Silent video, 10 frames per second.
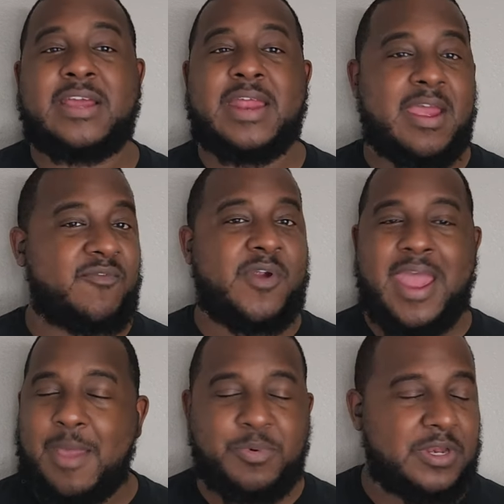could ever
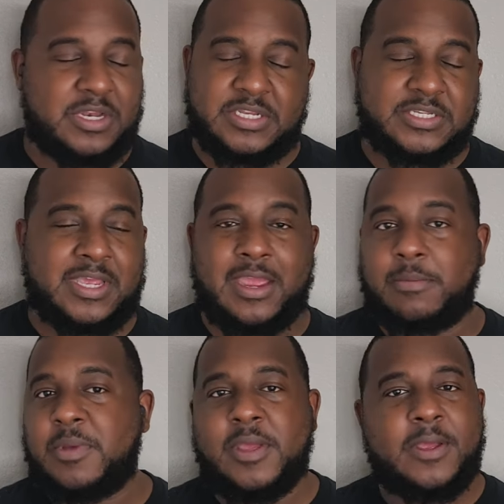happen in this
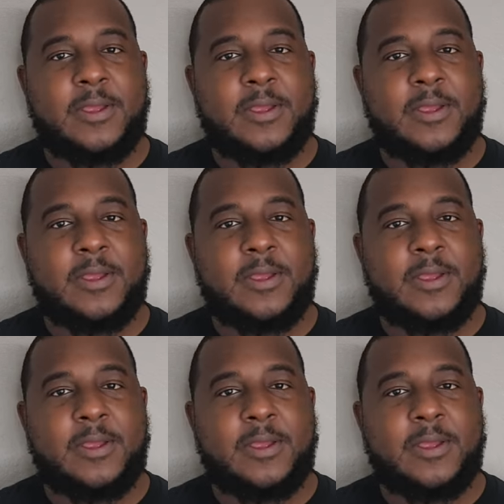game.